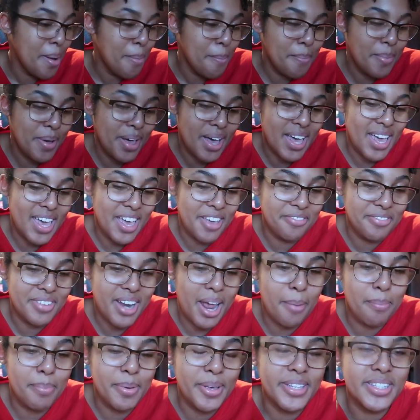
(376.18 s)
But if
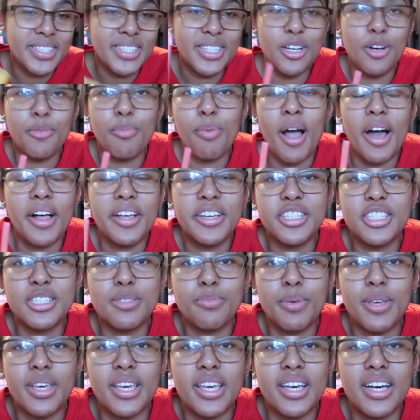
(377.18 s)
not pizza, it'll probably
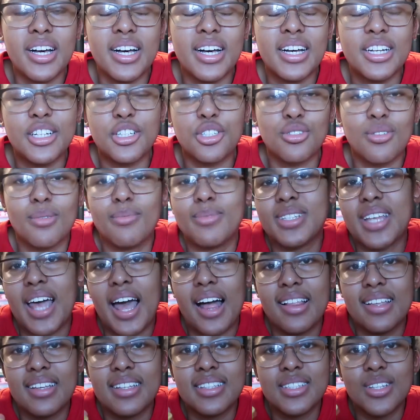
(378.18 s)
just be a shrimp
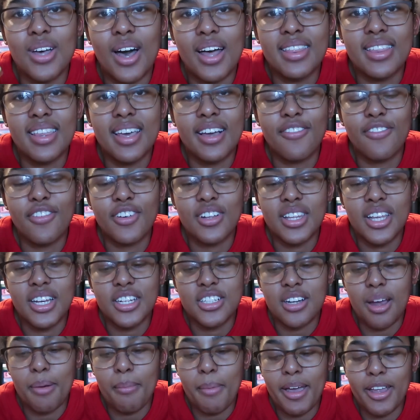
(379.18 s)
salad. So I think for
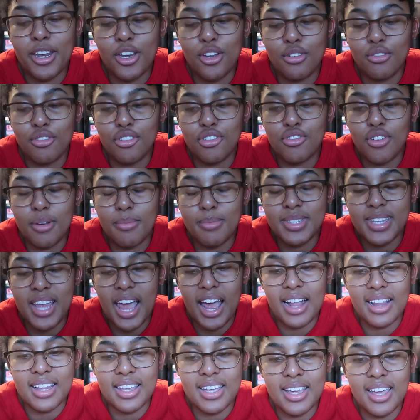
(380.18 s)
lunch, I might do shrimp
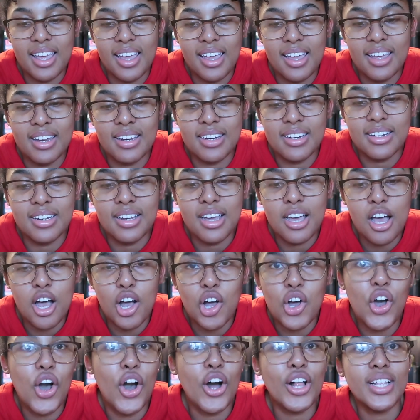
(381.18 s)
salad and
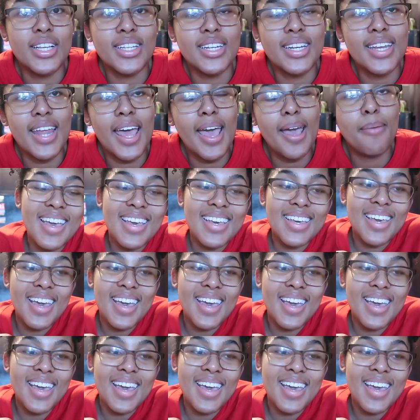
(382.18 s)
call it a day.